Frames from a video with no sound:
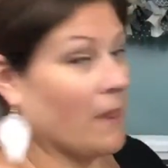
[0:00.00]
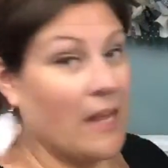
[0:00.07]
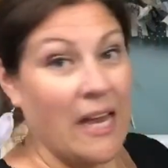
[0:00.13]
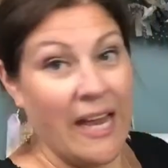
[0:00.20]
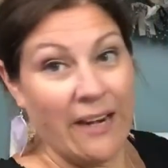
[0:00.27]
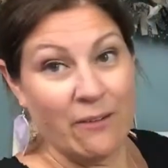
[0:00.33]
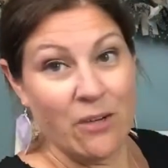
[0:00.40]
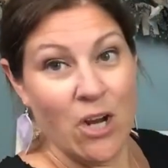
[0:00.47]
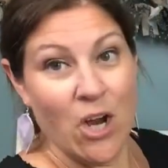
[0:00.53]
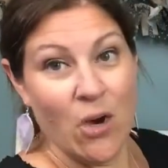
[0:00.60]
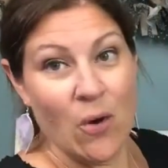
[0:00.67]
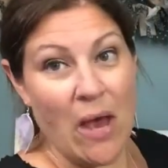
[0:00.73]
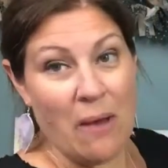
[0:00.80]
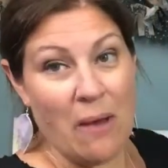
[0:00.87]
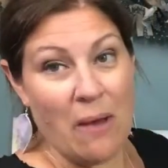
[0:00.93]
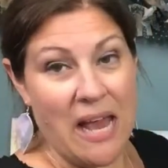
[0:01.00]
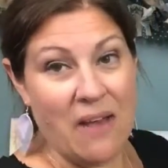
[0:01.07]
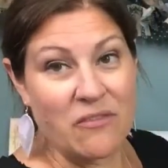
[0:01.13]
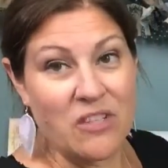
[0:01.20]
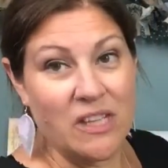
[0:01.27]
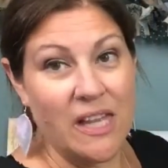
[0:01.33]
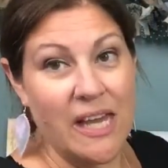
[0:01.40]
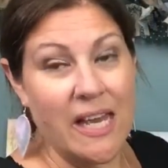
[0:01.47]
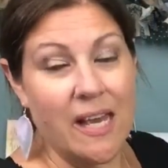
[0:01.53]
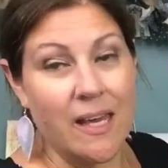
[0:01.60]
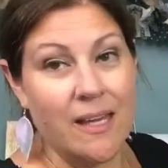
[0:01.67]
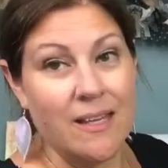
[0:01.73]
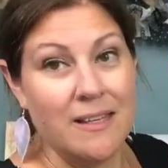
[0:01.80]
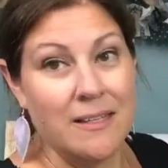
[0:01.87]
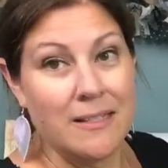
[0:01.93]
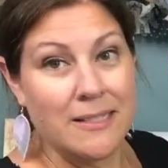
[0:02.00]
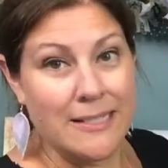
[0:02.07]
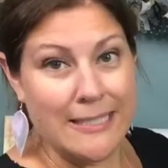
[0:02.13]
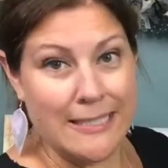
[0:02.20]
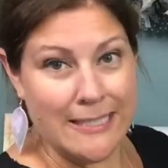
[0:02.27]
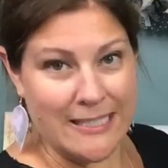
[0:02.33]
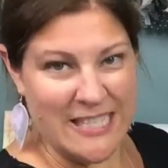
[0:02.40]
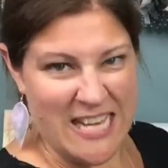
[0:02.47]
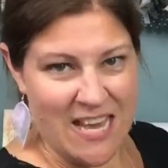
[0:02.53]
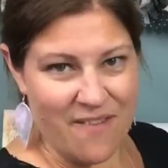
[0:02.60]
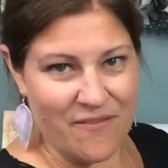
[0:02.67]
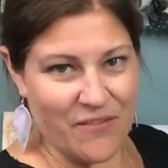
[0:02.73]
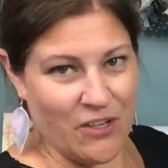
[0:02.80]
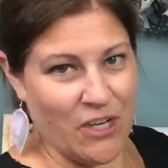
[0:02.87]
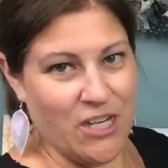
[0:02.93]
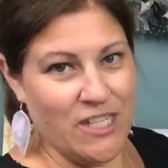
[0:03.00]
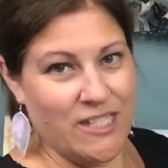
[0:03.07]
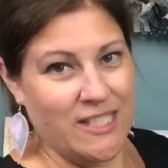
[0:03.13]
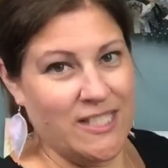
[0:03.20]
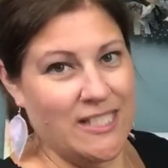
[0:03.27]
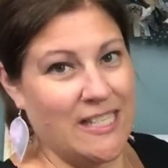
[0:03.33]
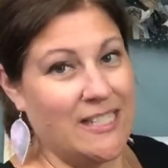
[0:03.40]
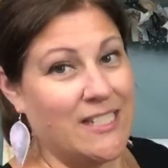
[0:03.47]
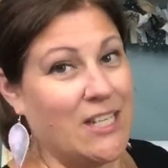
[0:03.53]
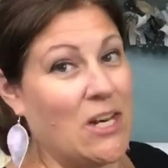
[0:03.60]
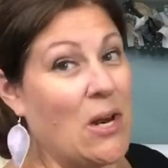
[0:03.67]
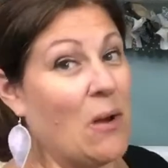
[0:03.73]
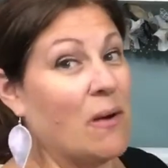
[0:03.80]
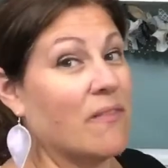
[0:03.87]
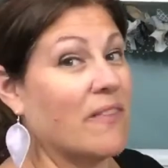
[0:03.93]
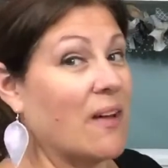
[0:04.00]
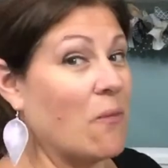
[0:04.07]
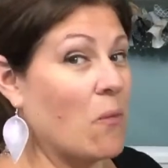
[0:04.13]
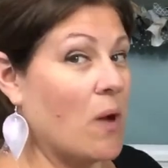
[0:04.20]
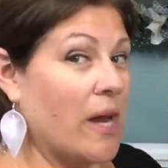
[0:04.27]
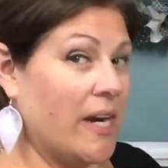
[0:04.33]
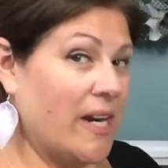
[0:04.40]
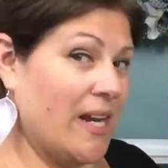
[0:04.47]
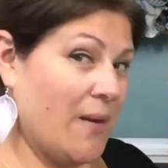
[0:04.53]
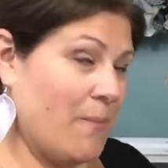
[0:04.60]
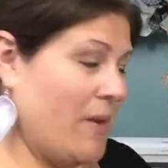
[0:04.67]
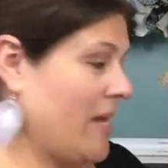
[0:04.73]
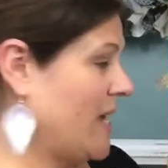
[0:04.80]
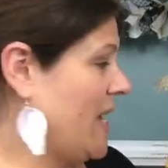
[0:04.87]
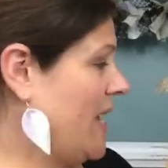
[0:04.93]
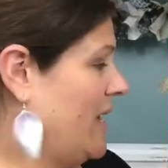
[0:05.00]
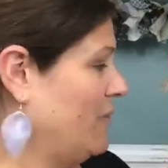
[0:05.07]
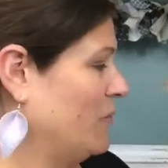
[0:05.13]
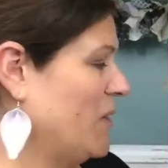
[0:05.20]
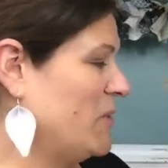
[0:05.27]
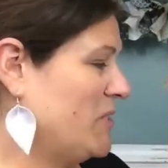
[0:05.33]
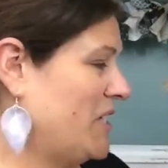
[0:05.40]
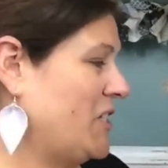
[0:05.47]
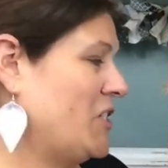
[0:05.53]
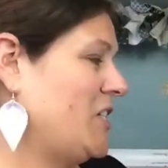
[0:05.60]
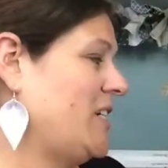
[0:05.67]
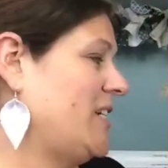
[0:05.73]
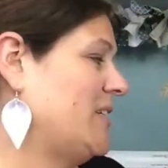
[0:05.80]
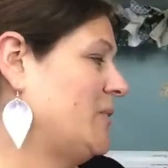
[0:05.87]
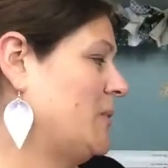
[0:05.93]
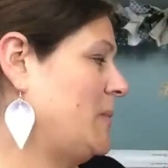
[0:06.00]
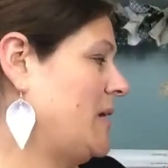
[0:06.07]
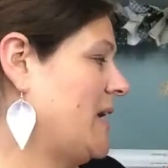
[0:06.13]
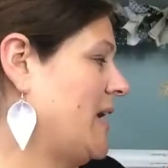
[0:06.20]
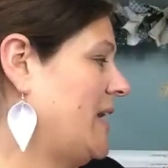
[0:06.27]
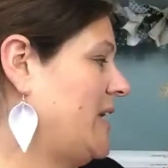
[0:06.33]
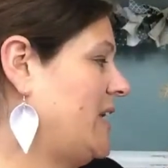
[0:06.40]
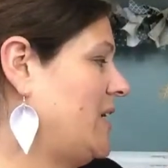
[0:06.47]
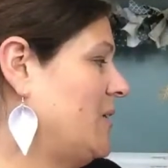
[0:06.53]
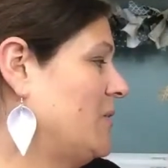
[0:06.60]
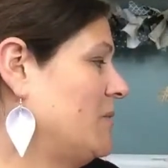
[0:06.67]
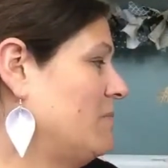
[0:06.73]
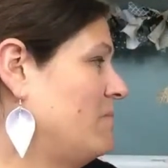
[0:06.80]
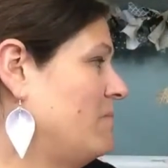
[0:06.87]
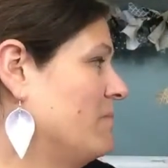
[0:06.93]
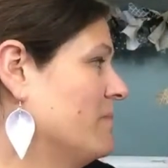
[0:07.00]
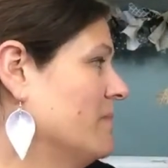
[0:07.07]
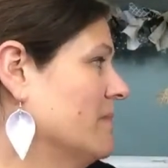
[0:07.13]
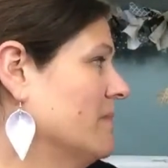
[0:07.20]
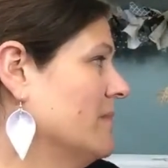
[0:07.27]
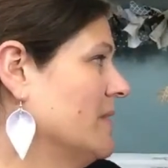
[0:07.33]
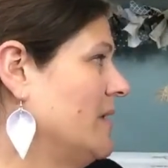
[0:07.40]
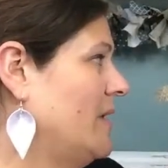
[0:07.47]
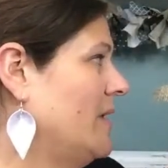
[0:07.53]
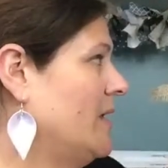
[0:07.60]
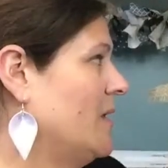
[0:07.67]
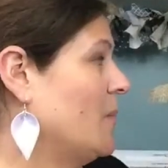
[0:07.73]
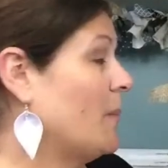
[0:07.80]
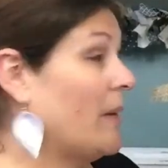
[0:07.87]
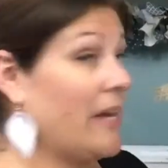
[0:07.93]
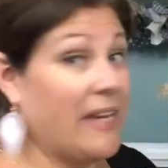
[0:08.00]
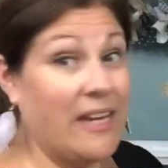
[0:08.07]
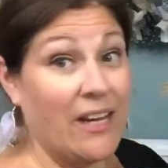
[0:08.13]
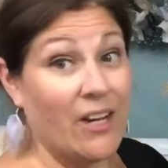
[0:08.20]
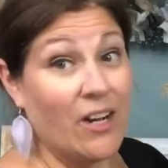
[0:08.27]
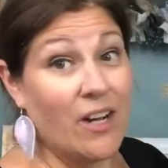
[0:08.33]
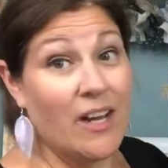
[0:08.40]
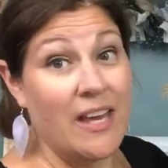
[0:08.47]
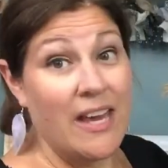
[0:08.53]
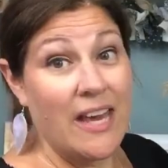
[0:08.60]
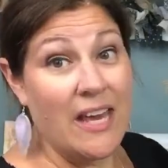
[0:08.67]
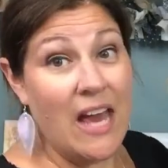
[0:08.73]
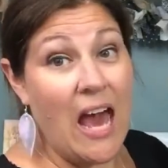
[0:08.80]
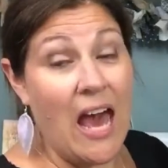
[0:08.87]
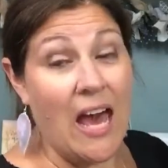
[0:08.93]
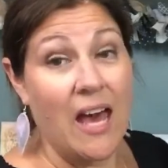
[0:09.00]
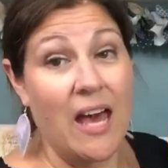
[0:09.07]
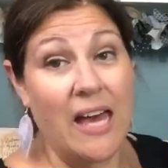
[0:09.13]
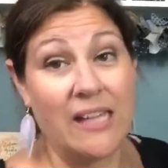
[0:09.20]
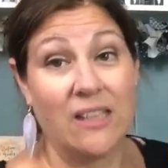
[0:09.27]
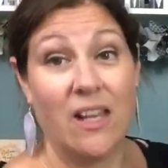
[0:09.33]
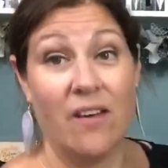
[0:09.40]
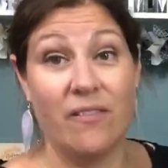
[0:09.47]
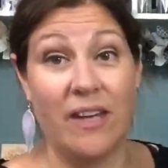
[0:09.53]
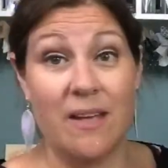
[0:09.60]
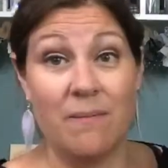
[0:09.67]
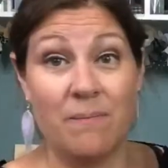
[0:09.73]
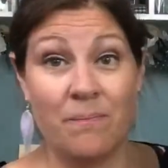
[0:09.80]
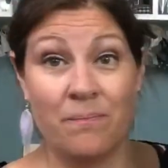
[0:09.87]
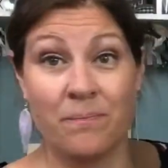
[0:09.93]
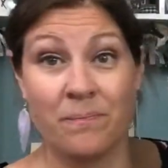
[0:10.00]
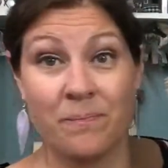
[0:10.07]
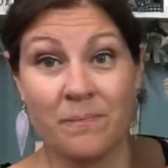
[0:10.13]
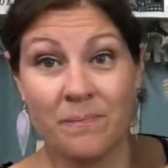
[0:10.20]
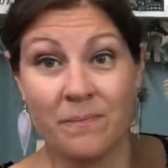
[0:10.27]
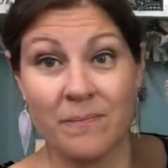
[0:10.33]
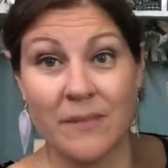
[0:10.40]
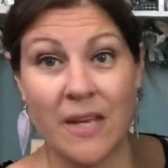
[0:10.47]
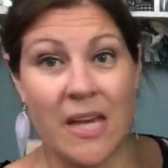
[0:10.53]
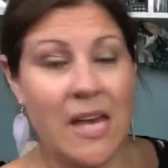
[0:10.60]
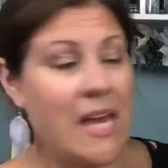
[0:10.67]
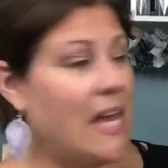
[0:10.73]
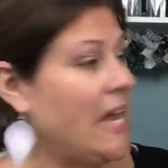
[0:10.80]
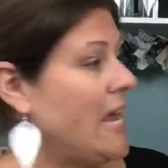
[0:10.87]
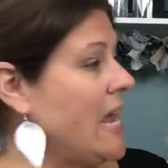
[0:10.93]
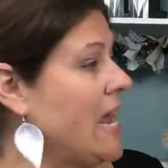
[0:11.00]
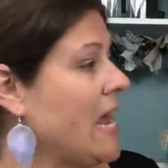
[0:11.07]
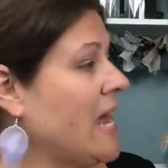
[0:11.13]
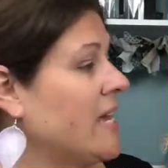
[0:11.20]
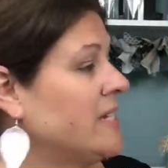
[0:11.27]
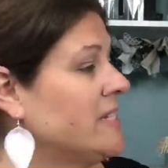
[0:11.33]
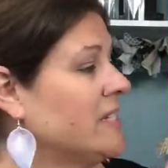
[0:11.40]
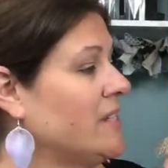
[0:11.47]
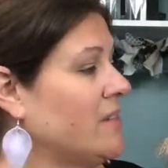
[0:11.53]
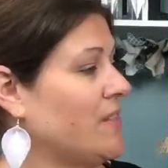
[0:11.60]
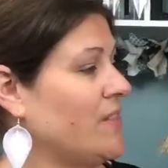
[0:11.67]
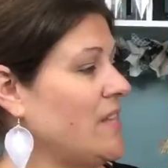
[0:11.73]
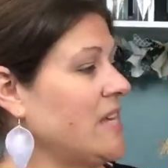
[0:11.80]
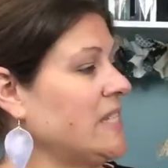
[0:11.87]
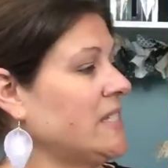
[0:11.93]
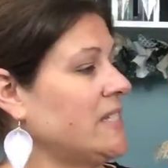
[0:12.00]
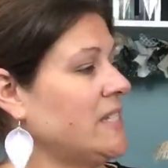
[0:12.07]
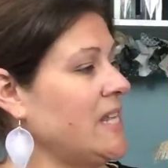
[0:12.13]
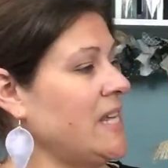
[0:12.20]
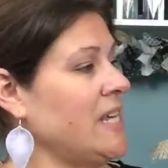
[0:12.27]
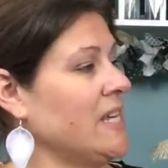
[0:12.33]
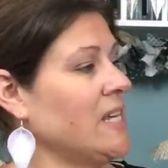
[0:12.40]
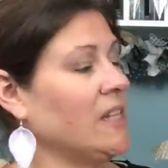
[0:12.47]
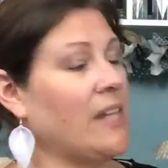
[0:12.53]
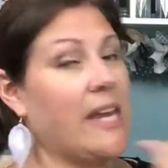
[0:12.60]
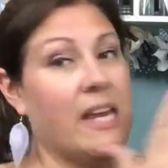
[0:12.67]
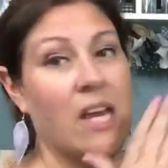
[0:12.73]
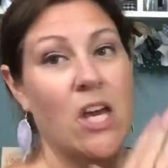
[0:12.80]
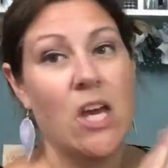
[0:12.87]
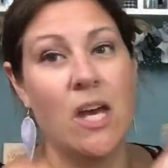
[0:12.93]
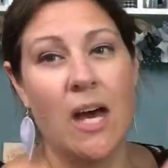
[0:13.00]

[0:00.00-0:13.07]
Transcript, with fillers: I don't know. I would have to like see it first to know if I want it on my guy. Rosy Cheeks would be kind of cute. But here, I love it. And this thing, like,